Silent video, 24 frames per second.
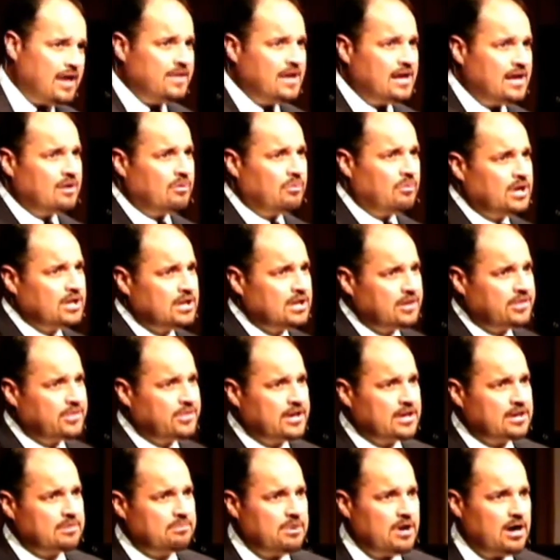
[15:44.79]
then I want you to think
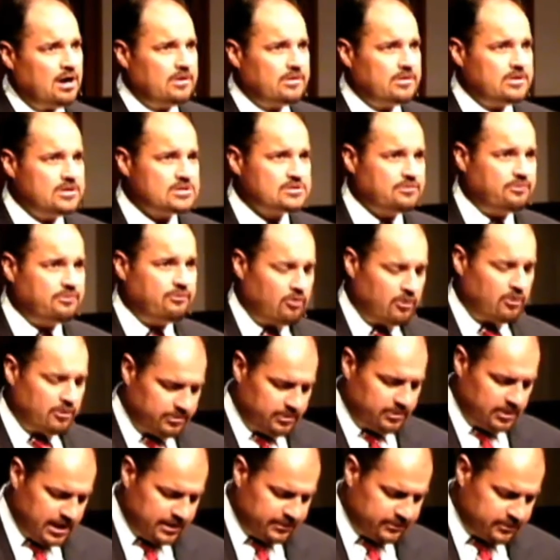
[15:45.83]
about this fourth
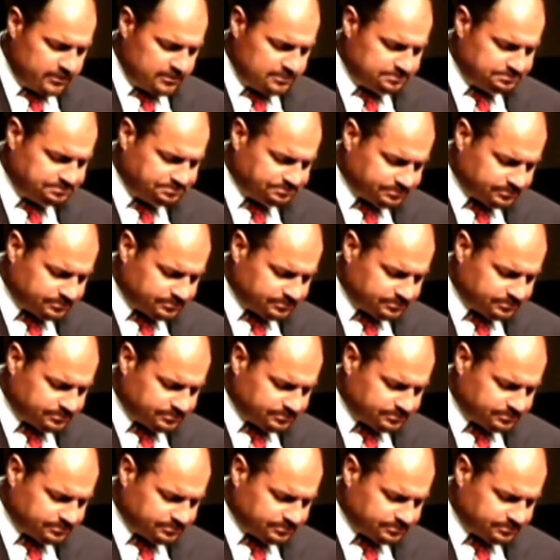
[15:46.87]
lesson.